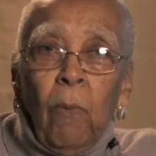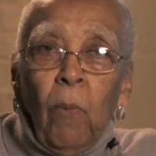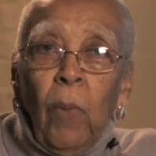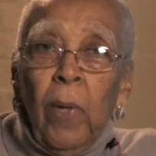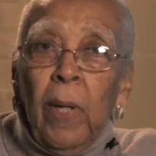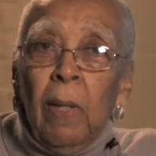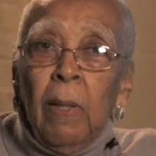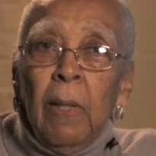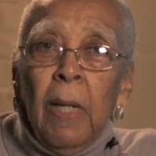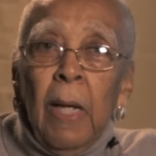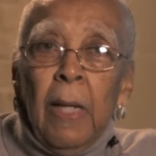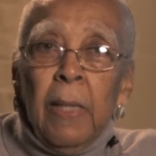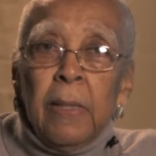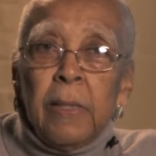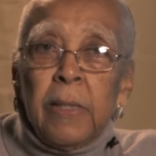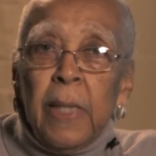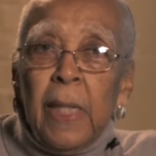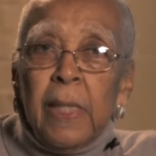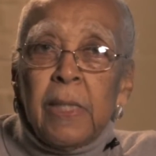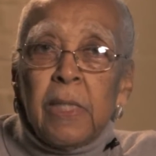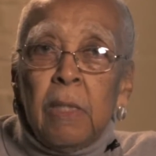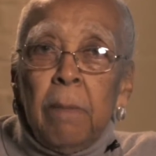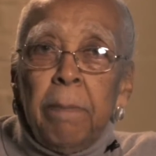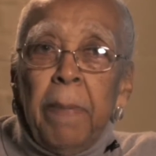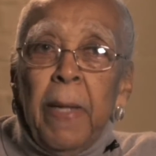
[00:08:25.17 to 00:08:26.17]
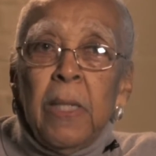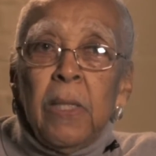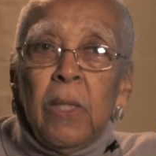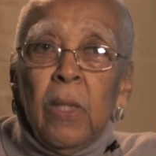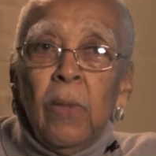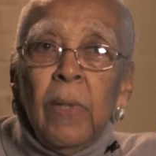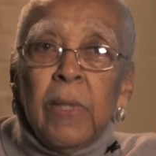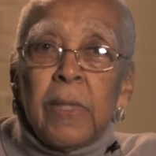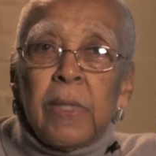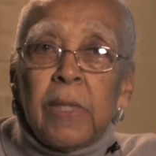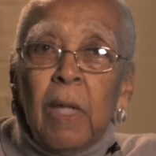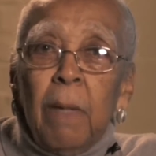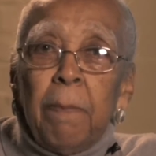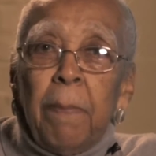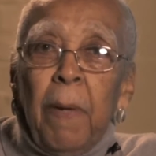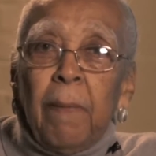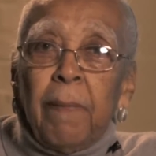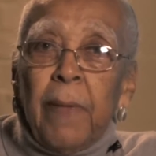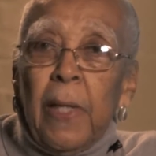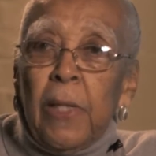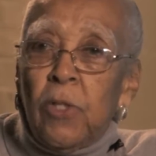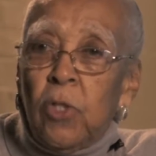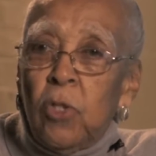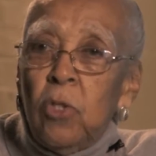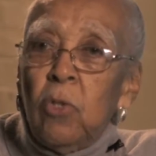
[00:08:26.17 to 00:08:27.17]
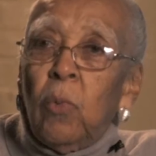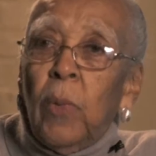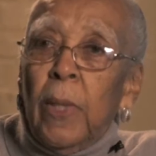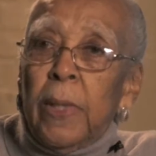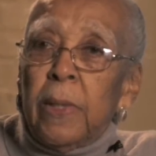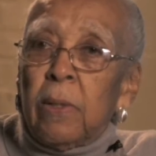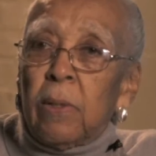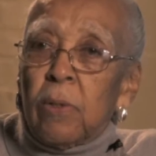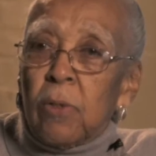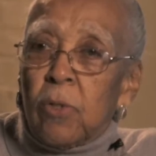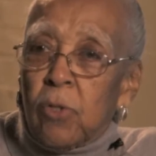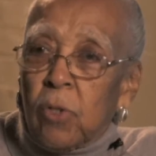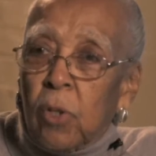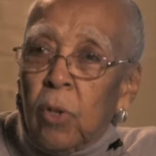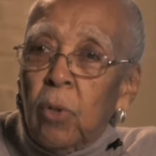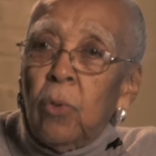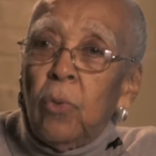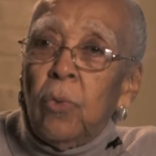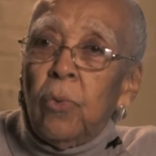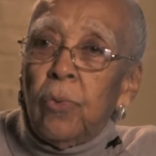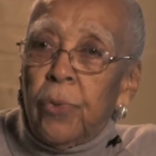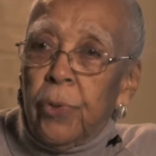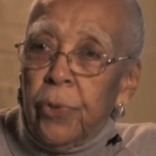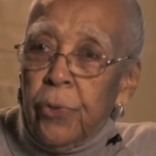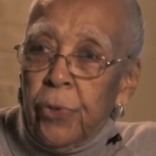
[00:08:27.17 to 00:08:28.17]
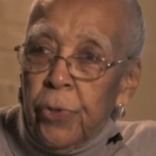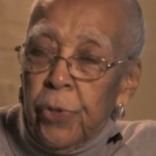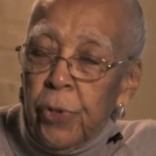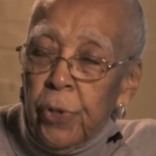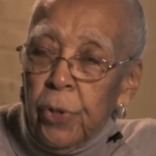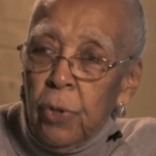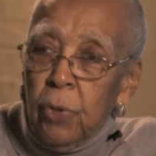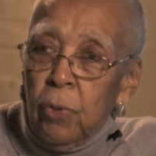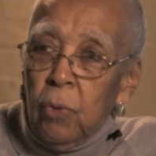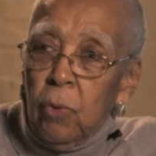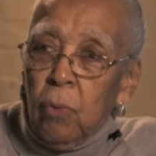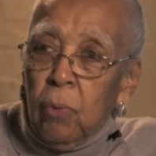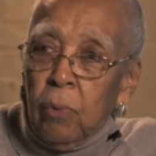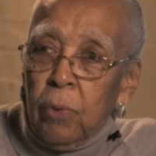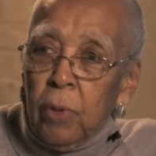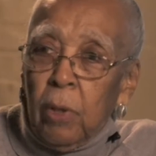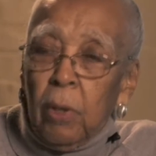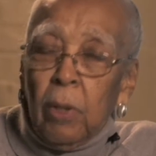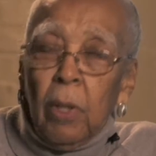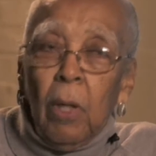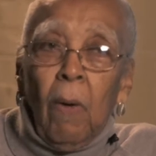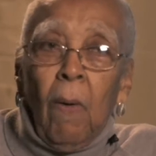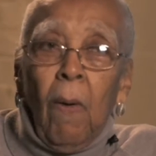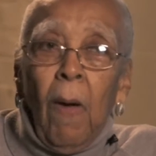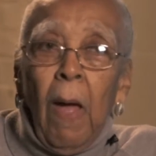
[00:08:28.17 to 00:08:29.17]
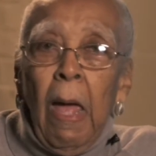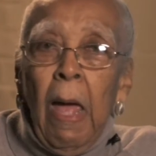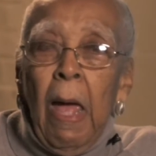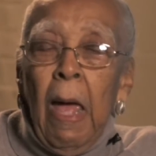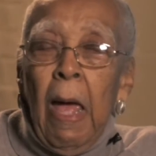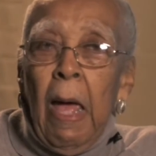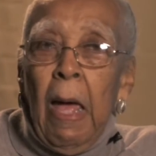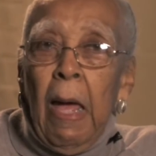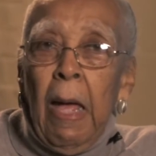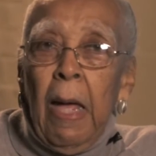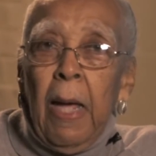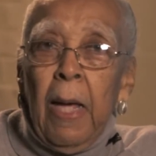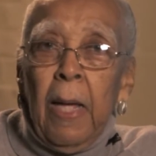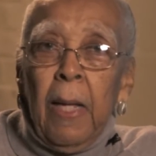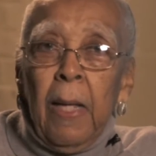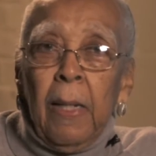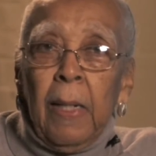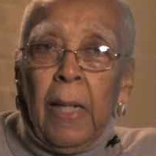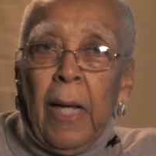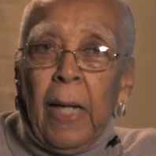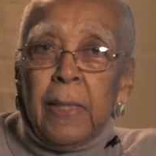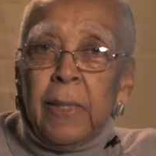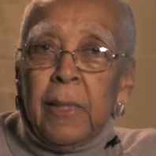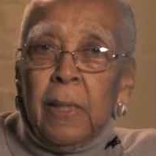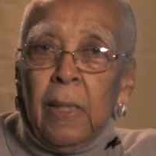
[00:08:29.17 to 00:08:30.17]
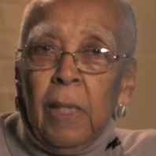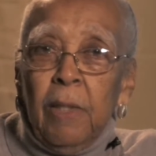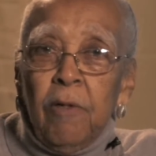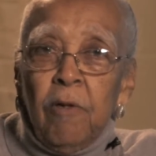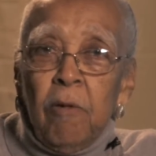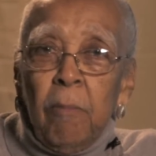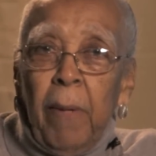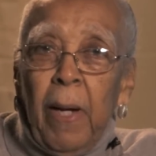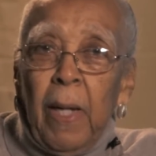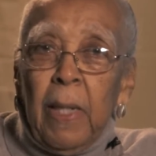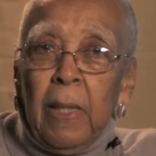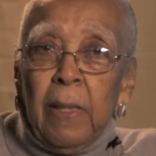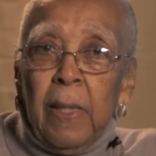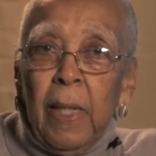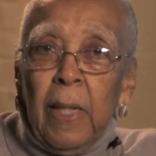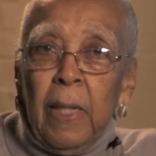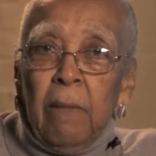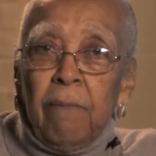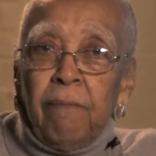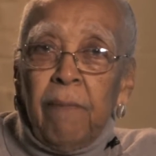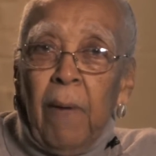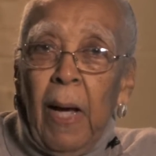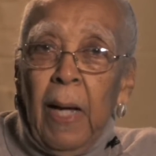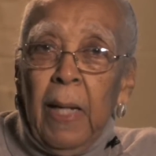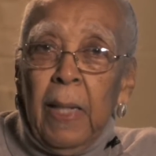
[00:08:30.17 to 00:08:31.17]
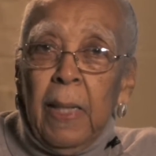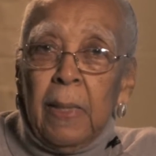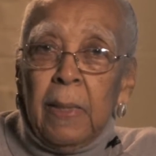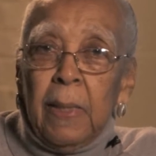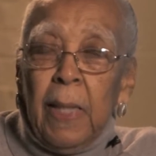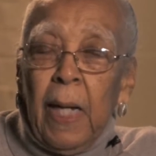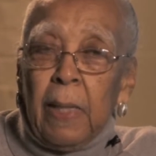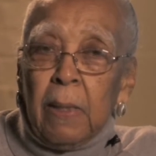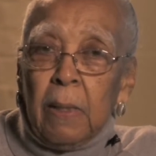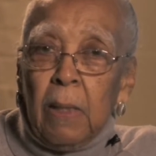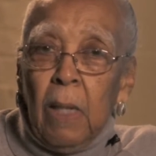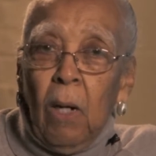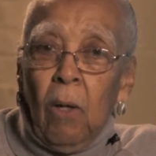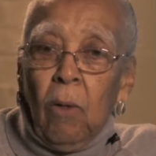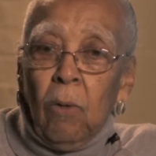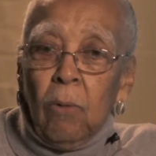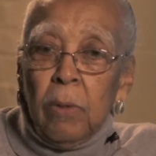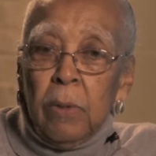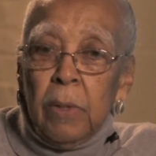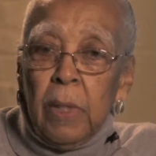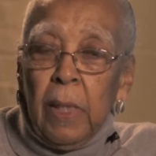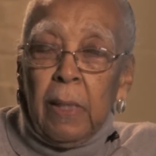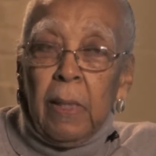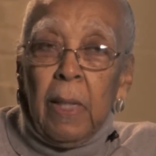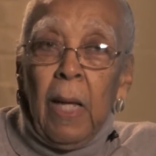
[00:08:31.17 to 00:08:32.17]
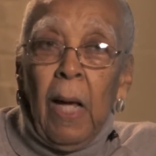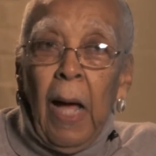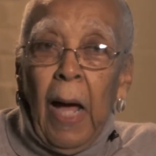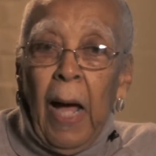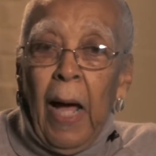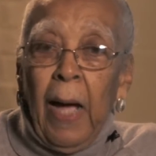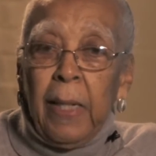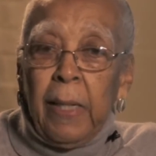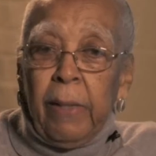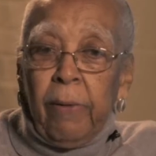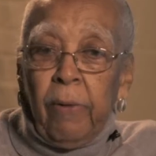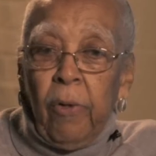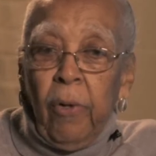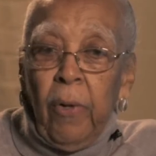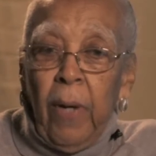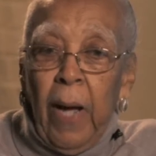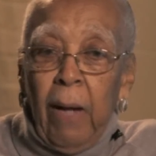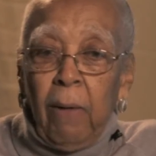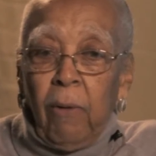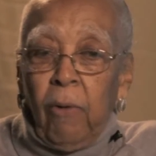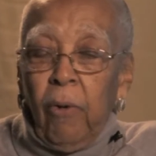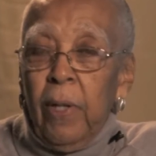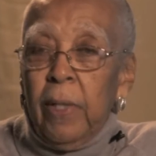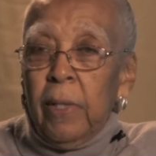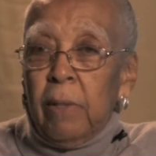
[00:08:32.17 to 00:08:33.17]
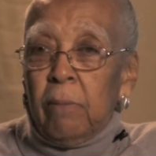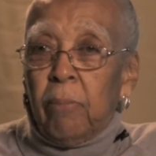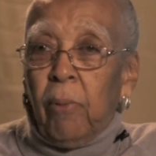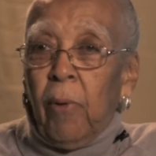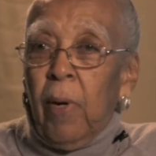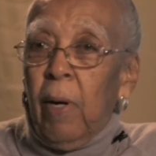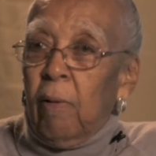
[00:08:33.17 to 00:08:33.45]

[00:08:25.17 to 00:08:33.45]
Well, just to be doing something that you went to school to do, you know. And I tell everybody that if I had not gone, that I credit